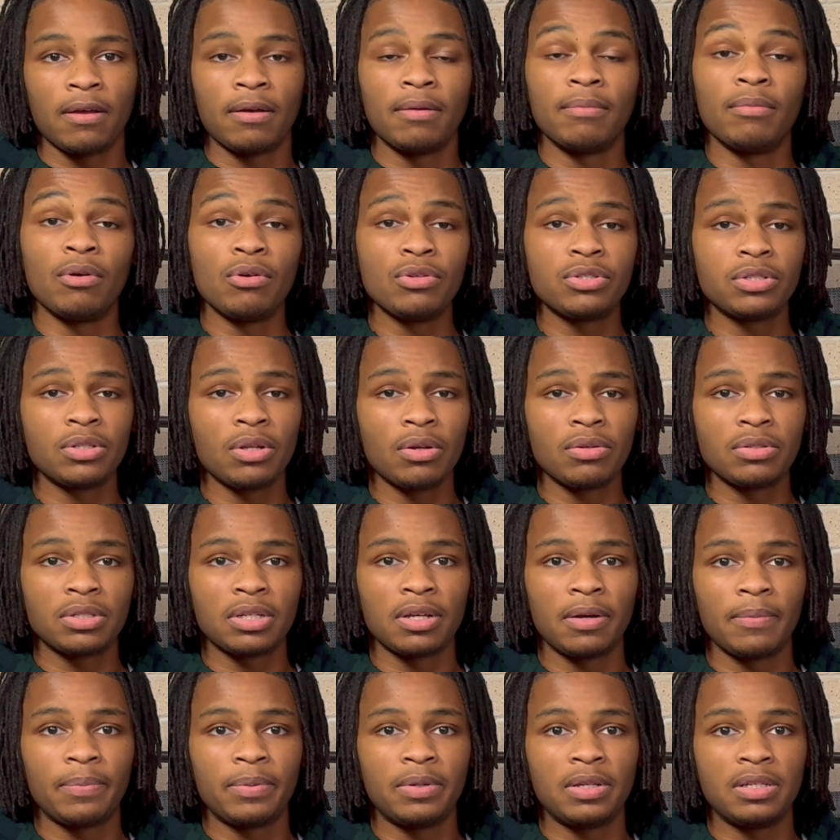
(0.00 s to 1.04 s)
Most of those
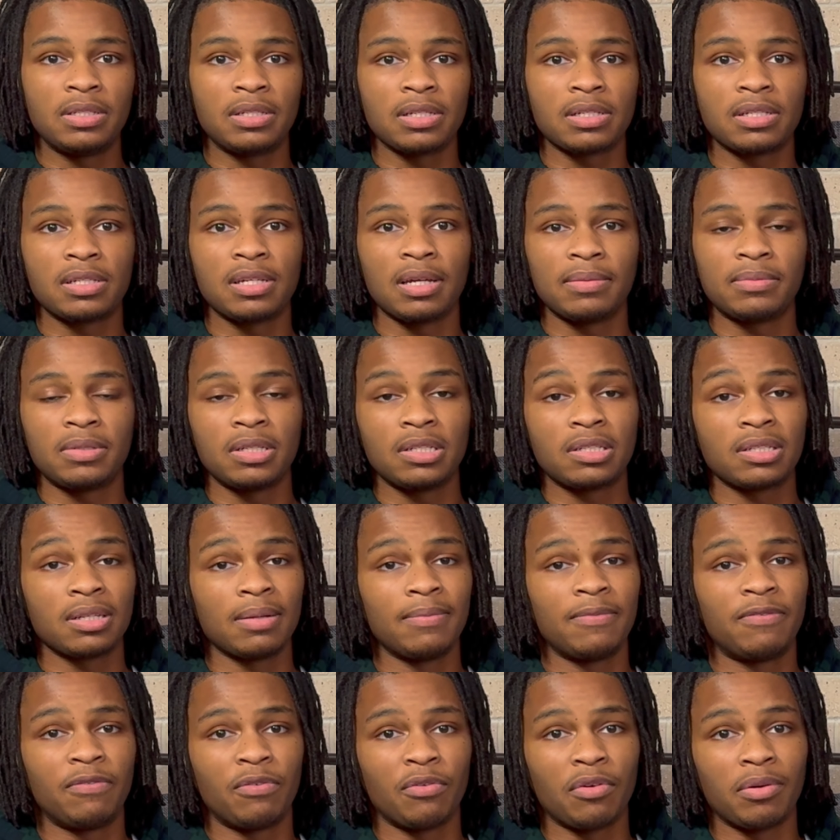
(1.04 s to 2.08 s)
companies accepted
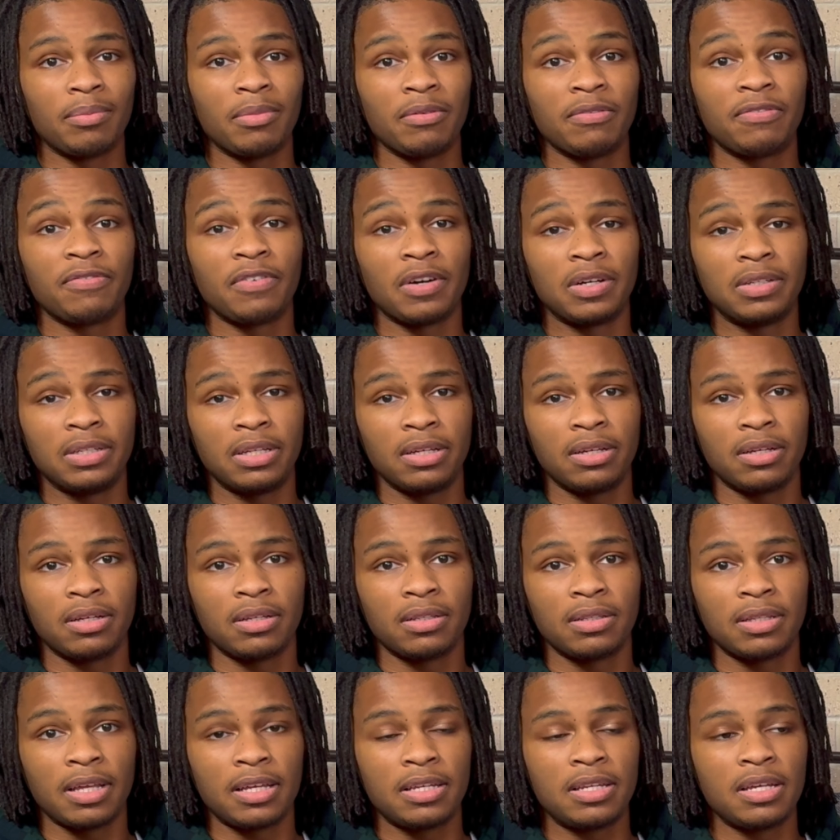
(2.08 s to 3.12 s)
some form of funding.
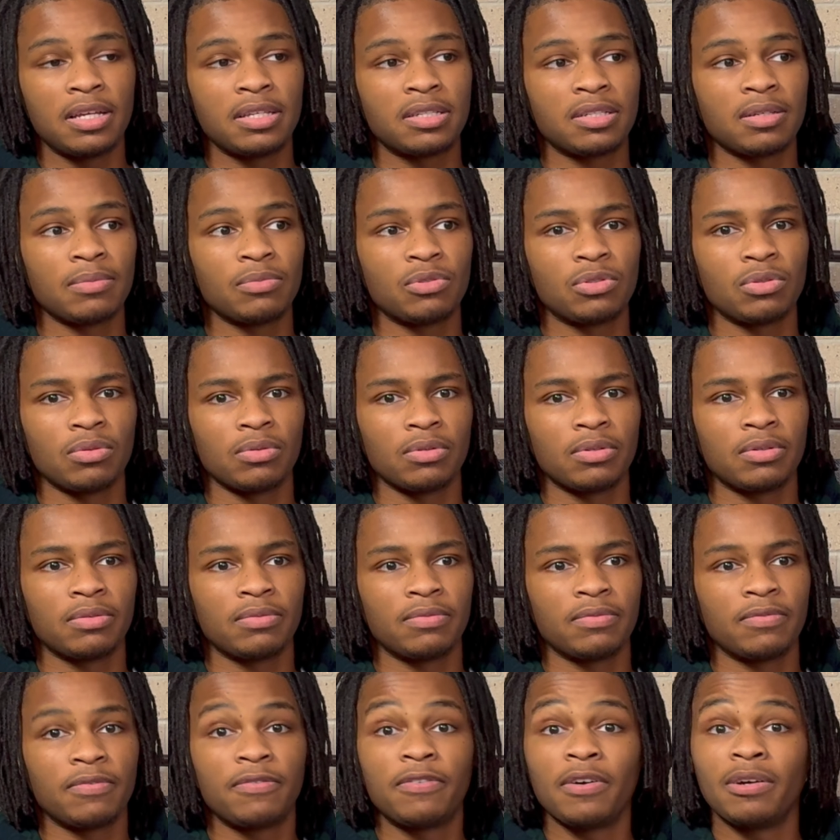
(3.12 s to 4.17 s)
They did some sort of
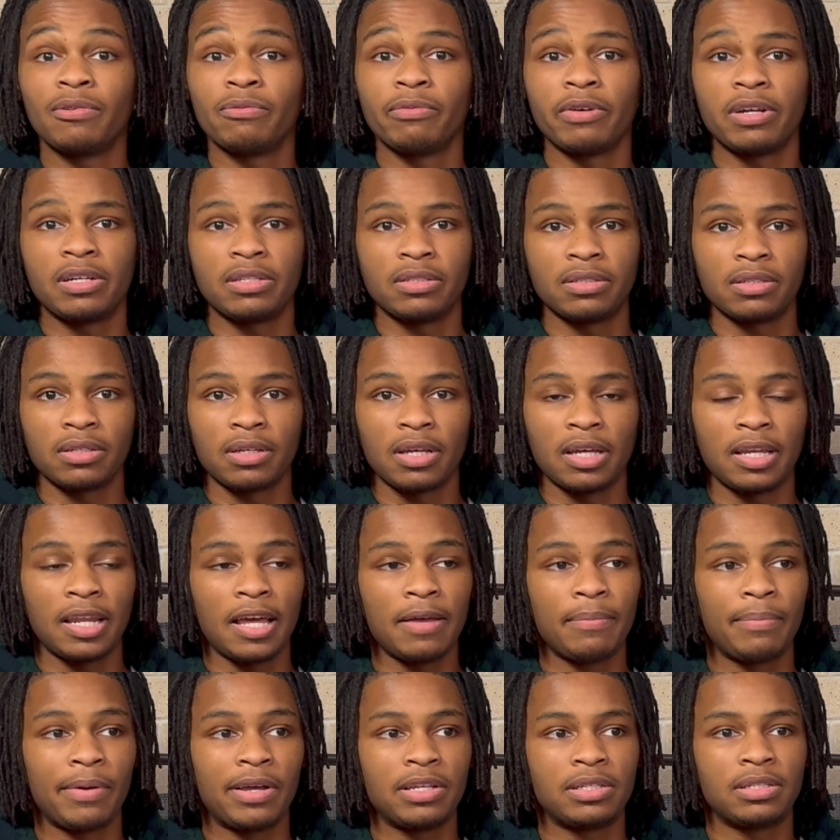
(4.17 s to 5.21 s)
fundraising, and they
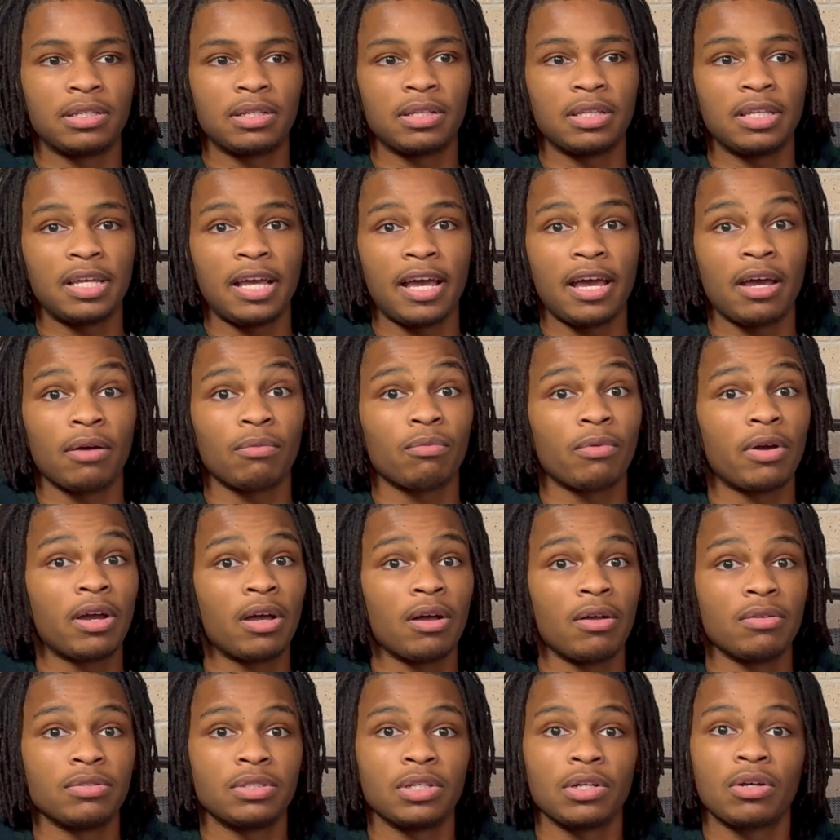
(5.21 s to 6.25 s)
basically had
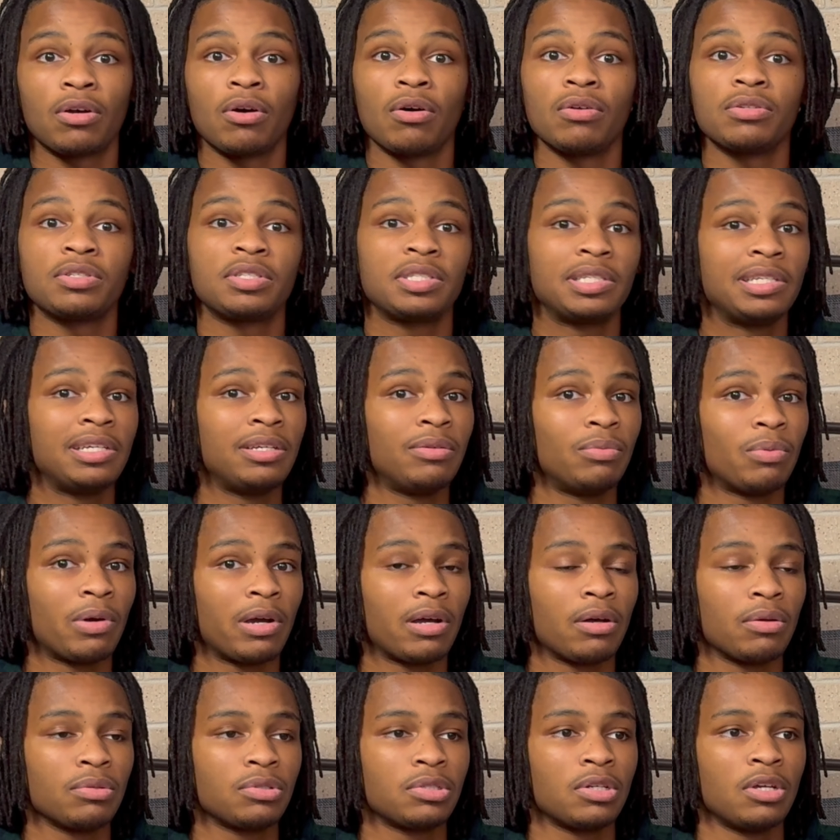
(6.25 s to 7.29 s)
rounds. They're called seed
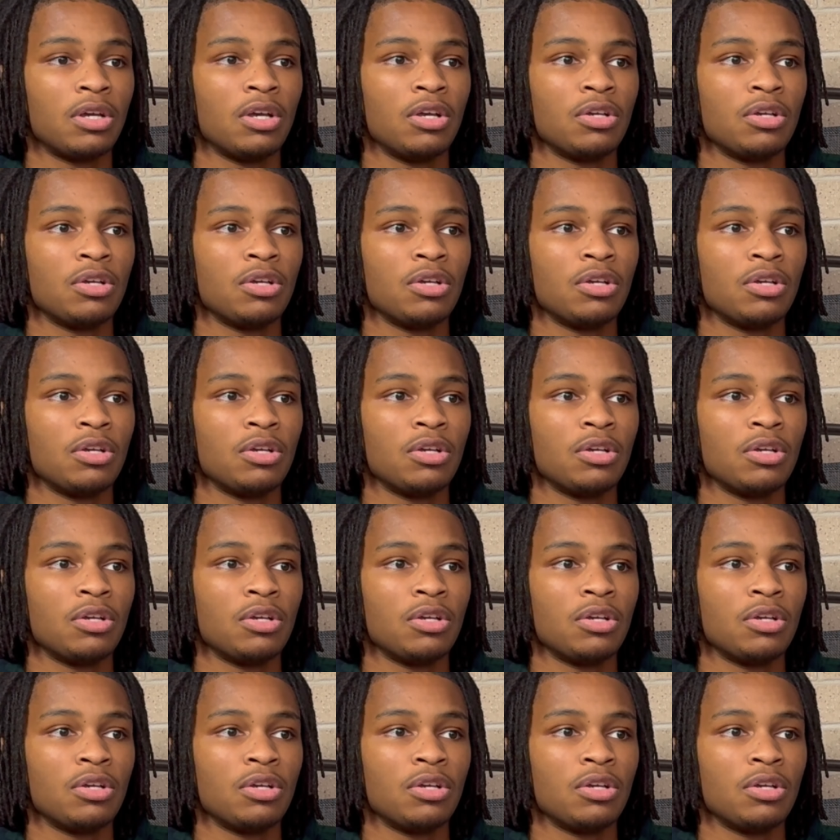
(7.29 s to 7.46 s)
rounds.